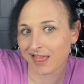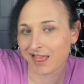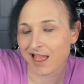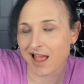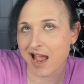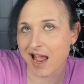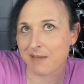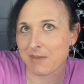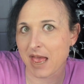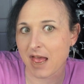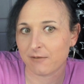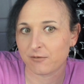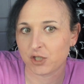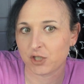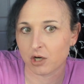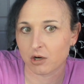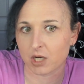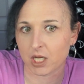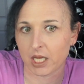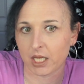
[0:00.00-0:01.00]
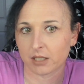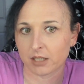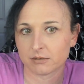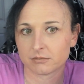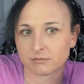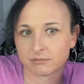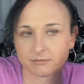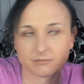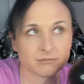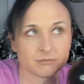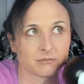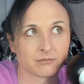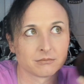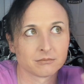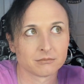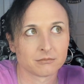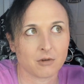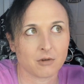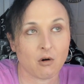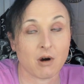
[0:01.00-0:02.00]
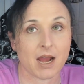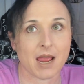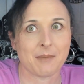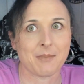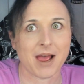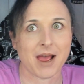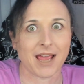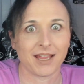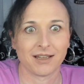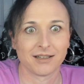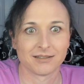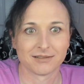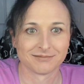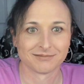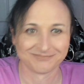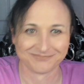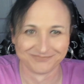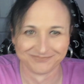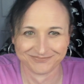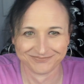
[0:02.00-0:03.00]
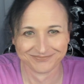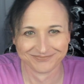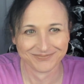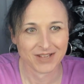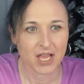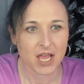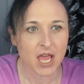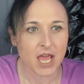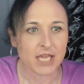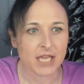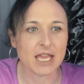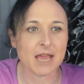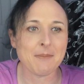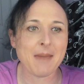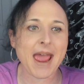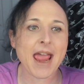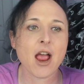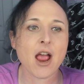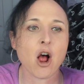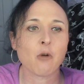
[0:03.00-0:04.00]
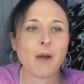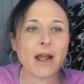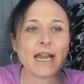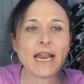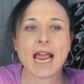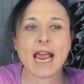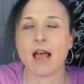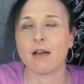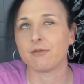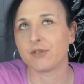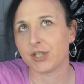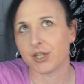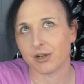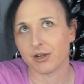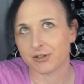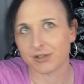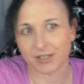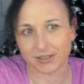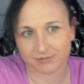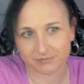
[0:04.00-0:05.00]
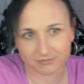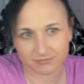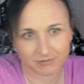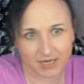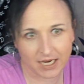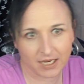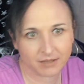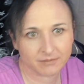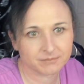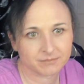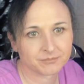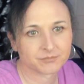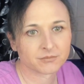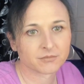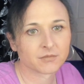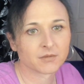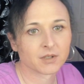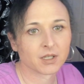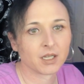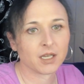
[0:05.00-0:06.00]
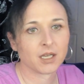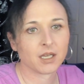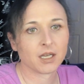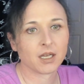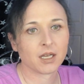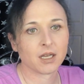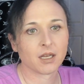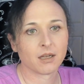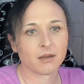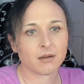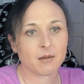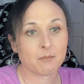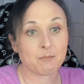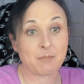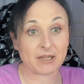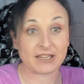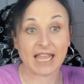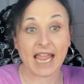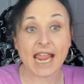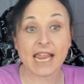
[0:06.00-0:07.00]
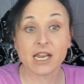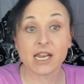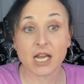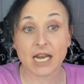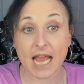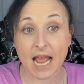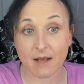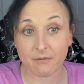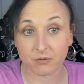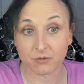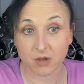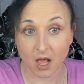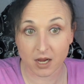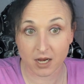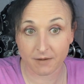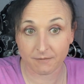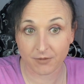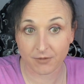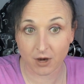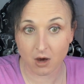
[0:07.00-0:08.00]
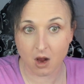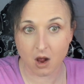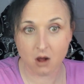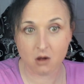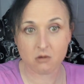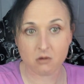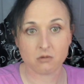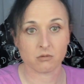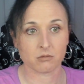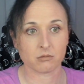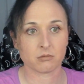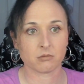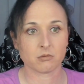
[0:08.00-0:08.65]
I'm half joking. Or am I? You may already have children, right? But they could have luck of their own.